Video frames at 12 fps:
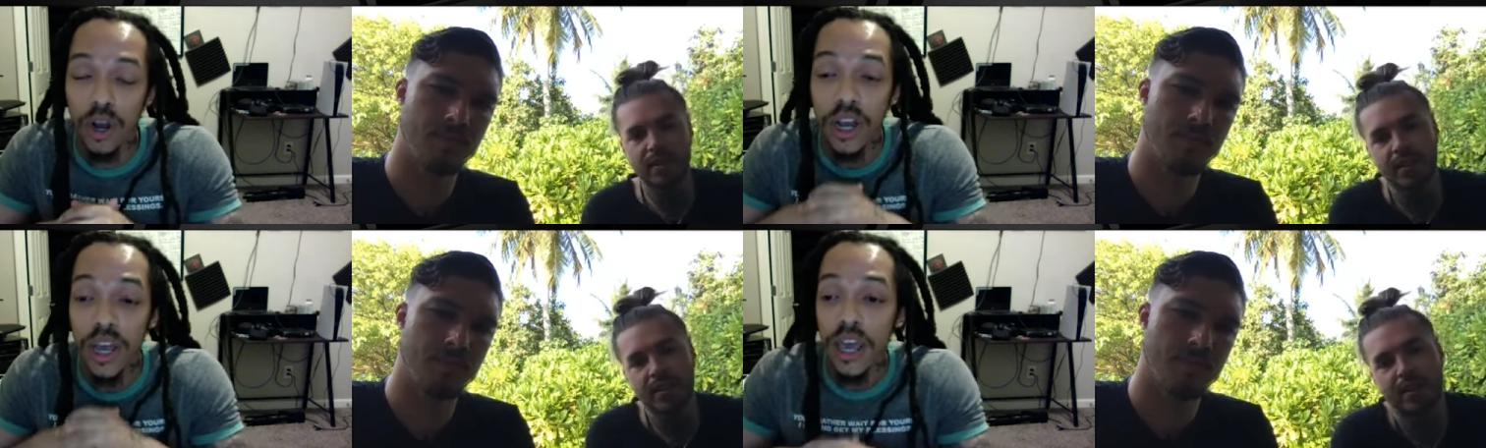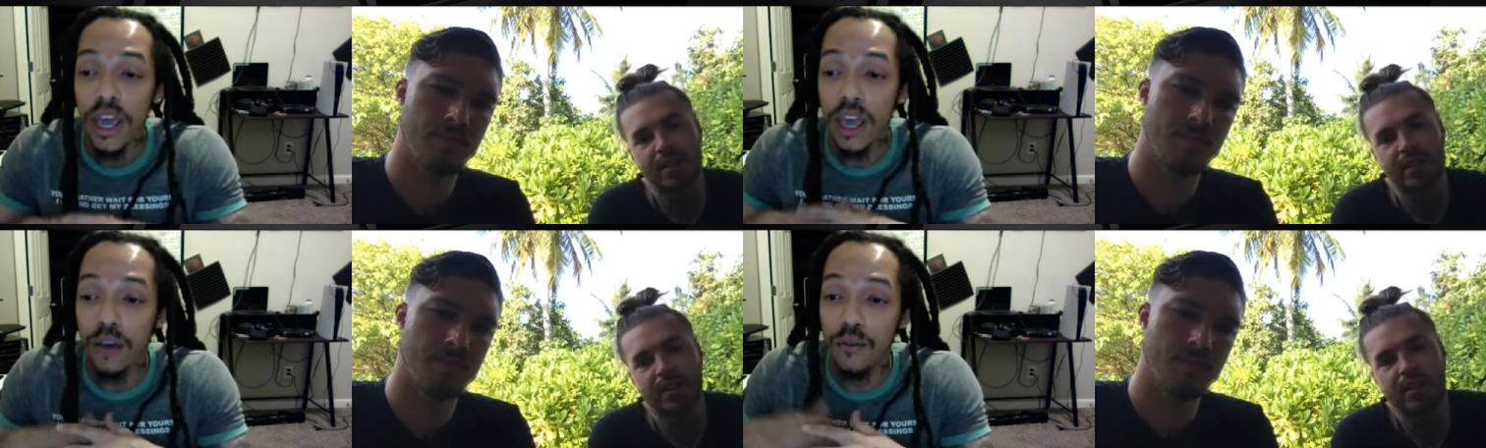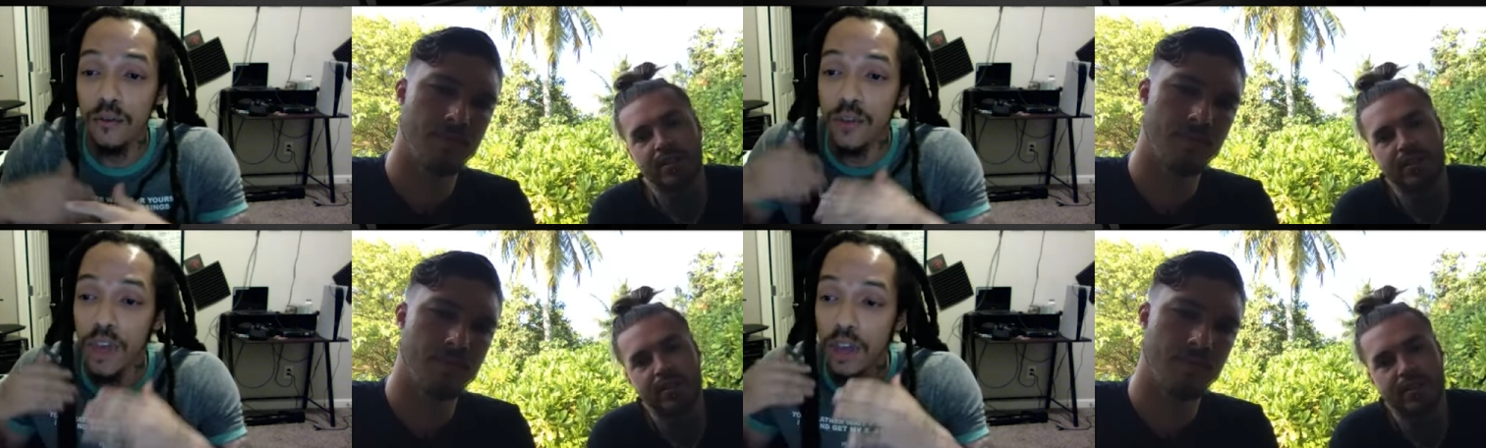Speaker 1: if
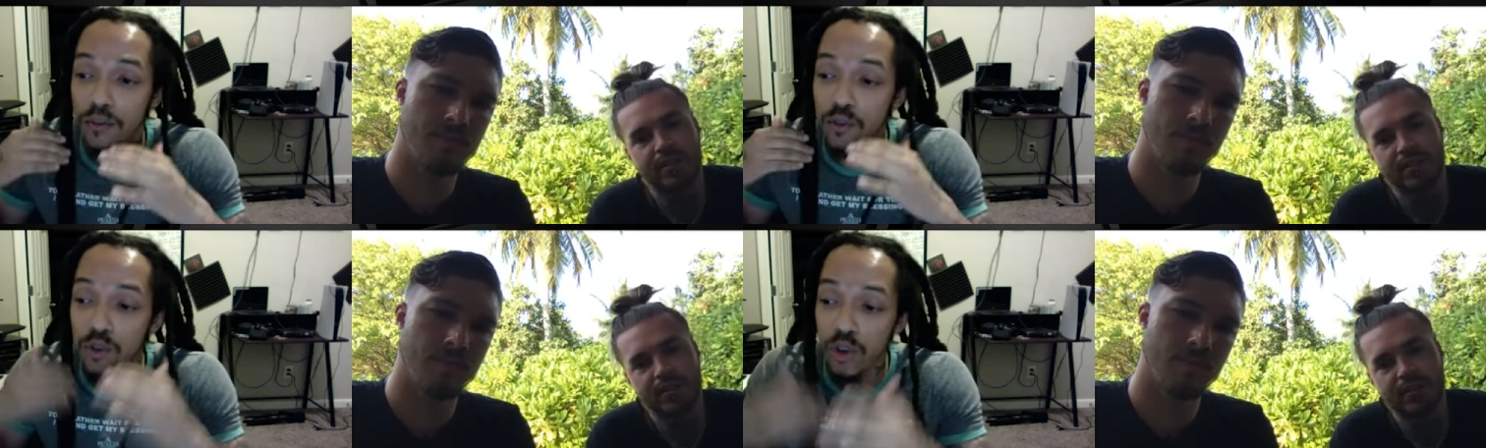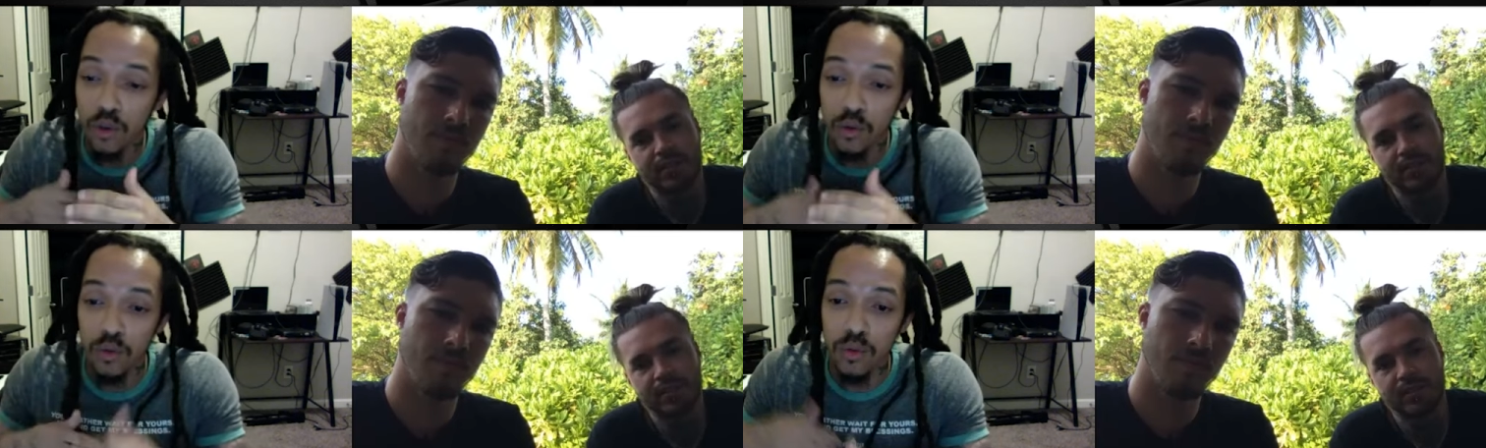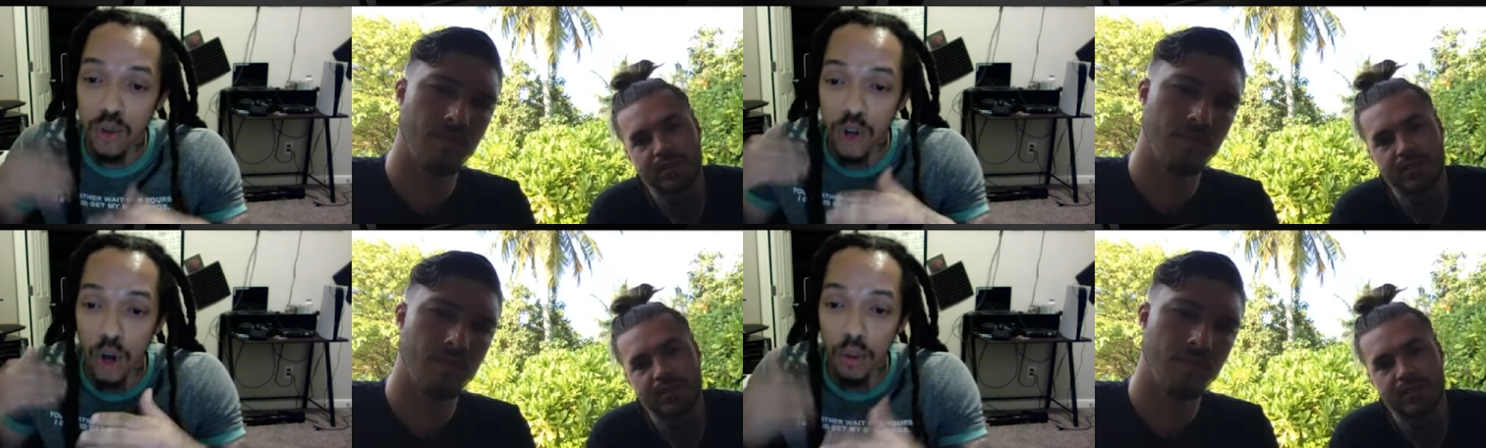if you do you know
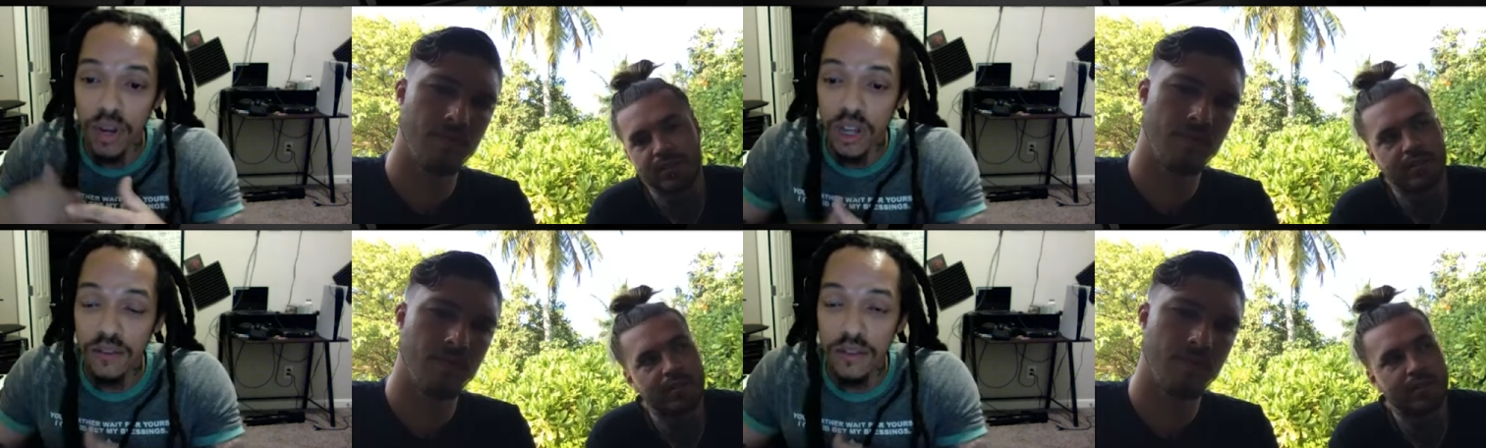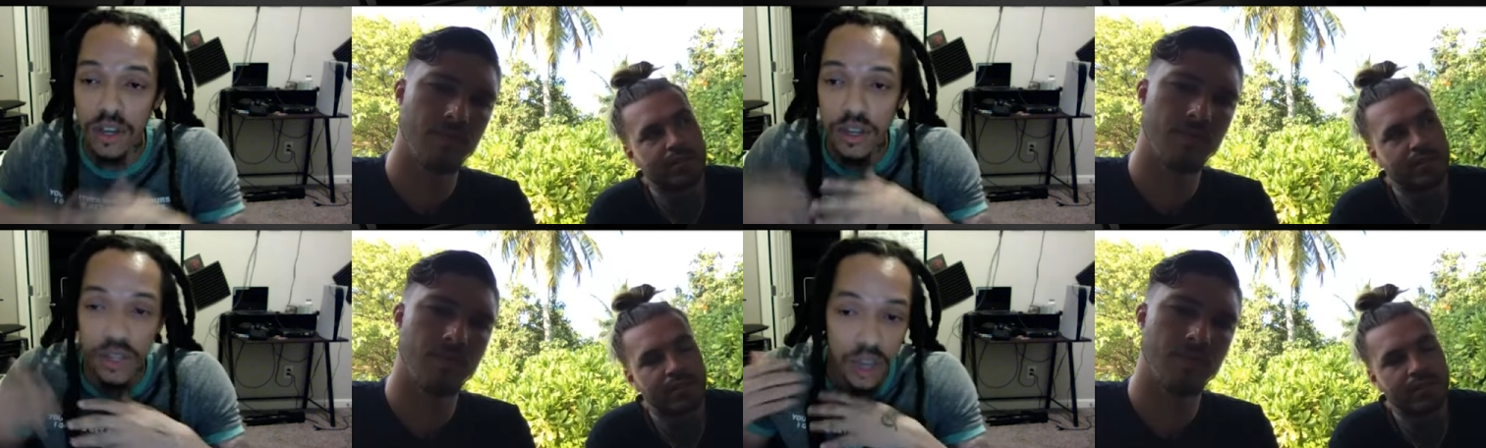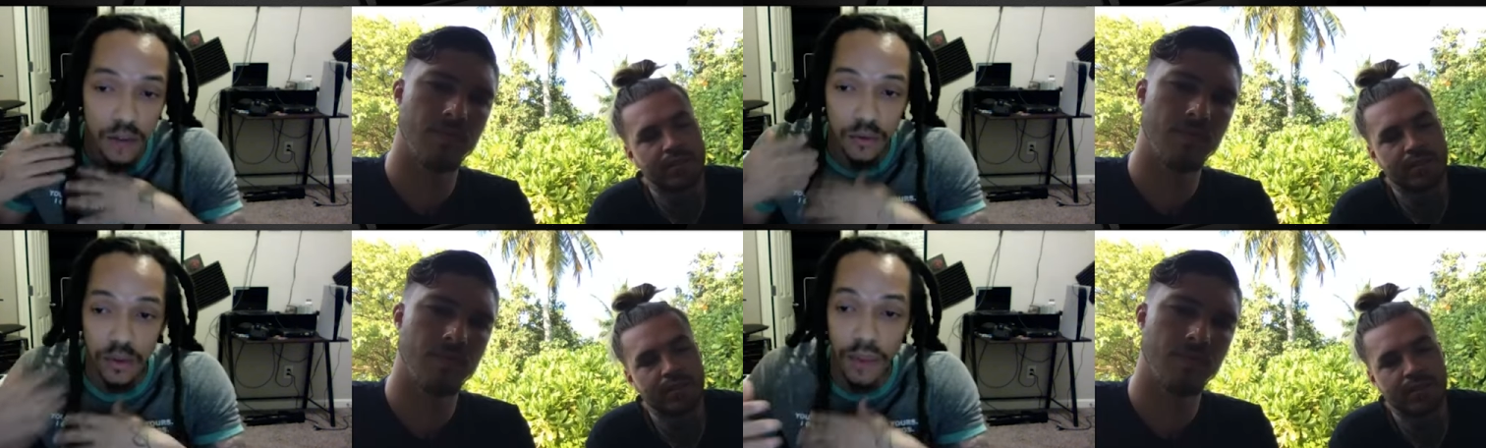believe in yourself and
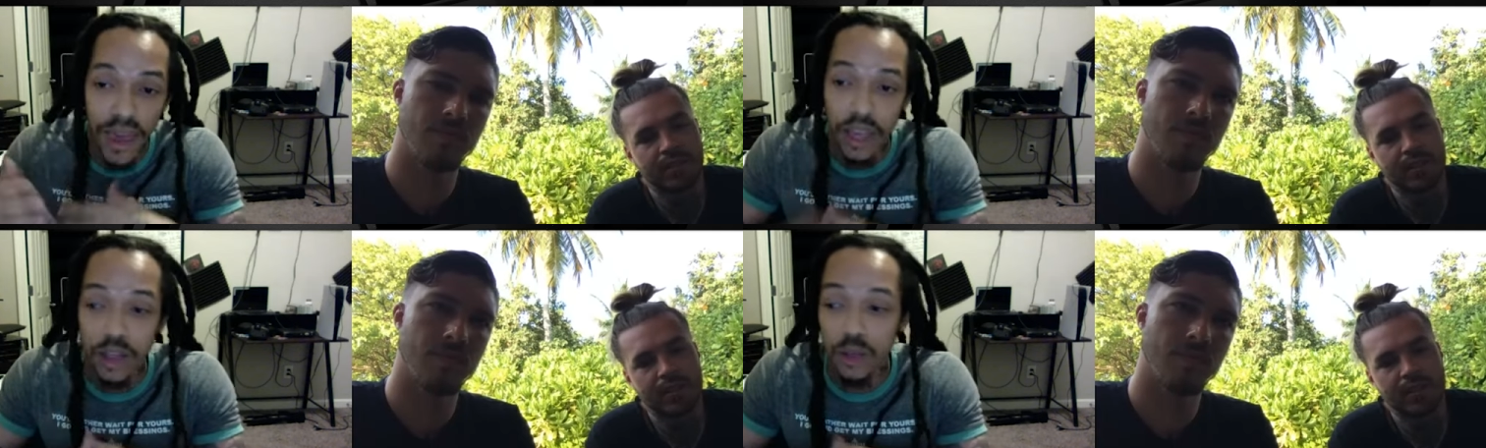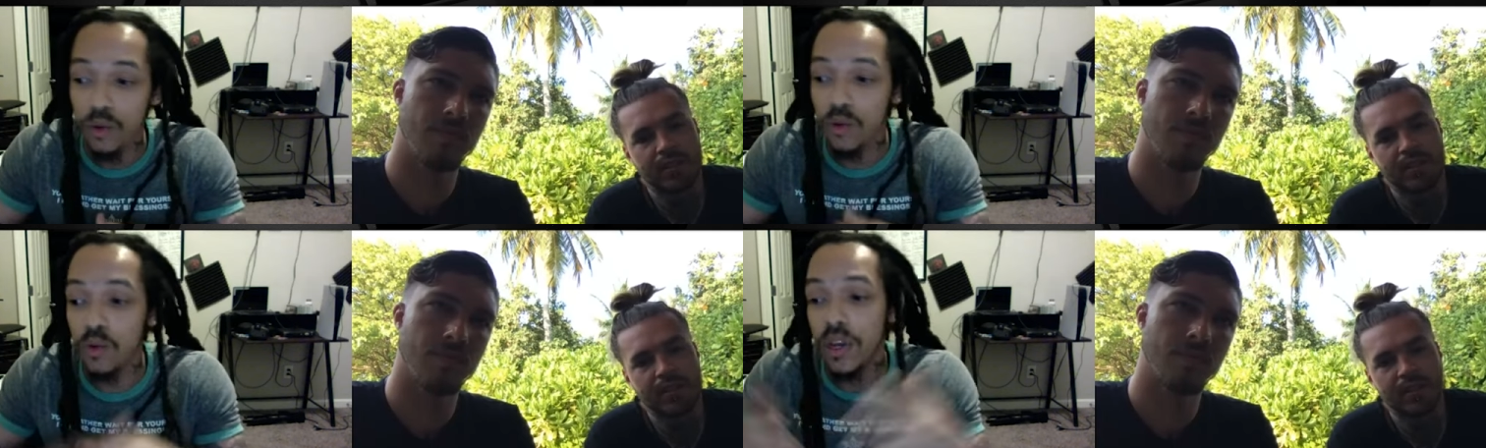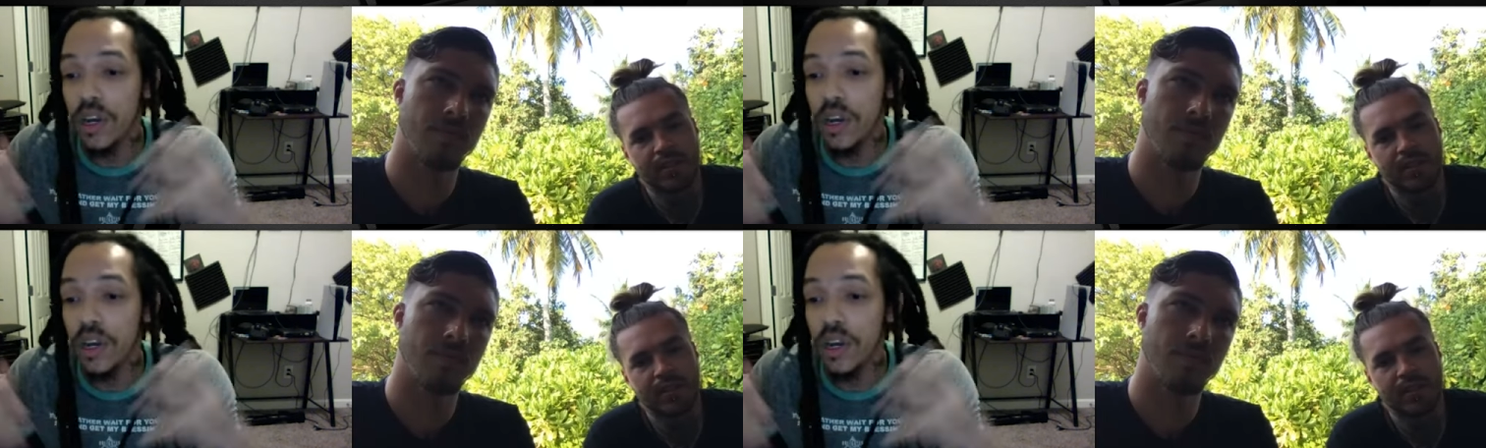make it through and